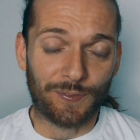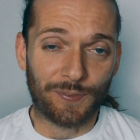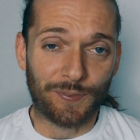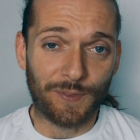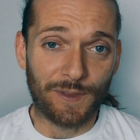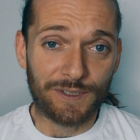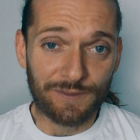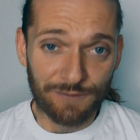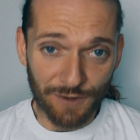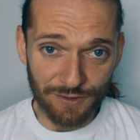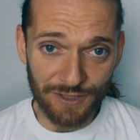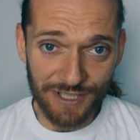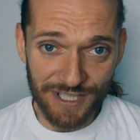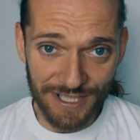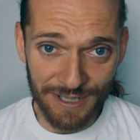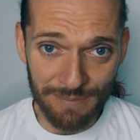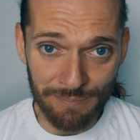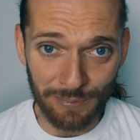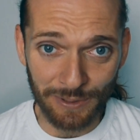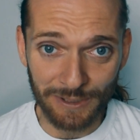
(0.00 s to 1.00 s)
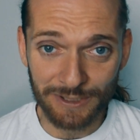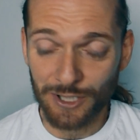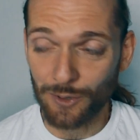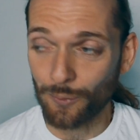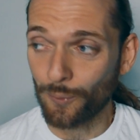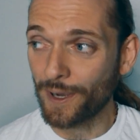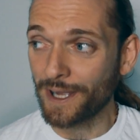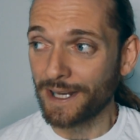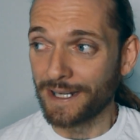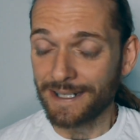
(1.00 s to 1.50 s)
It's very simple to
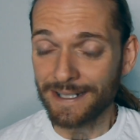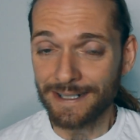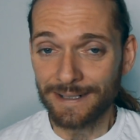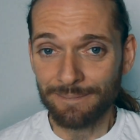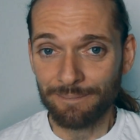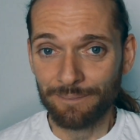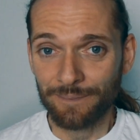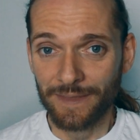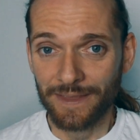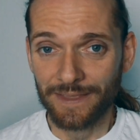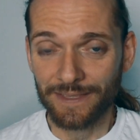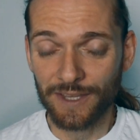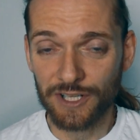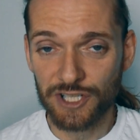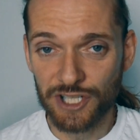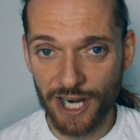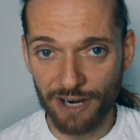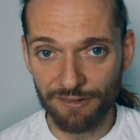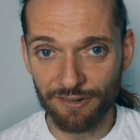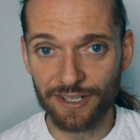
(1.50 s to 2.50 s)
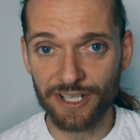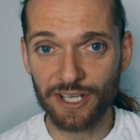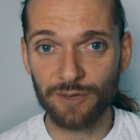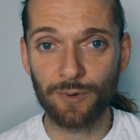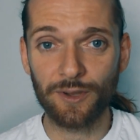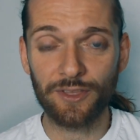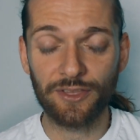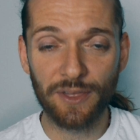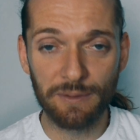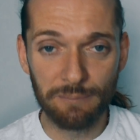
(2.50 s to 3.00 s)
win. The charity
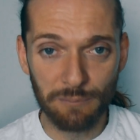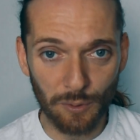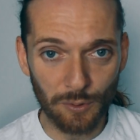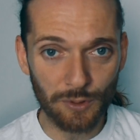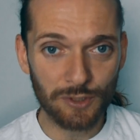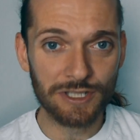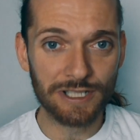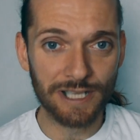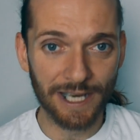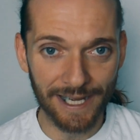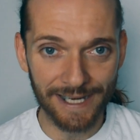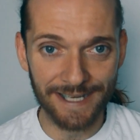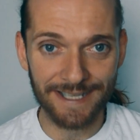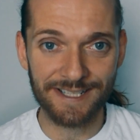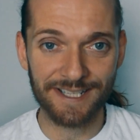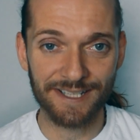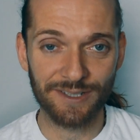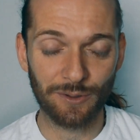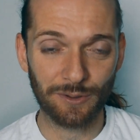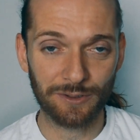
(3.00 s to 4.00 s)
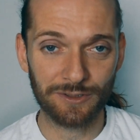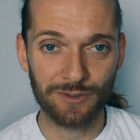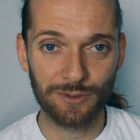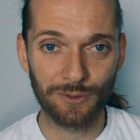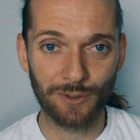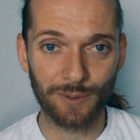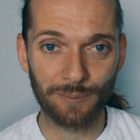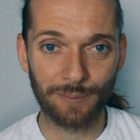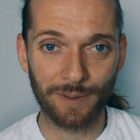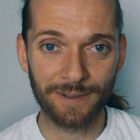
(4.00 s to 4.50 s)
with the most likes in
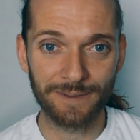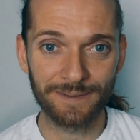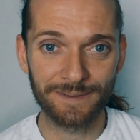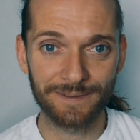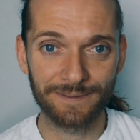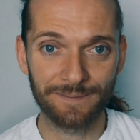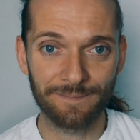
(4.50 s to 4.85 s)
October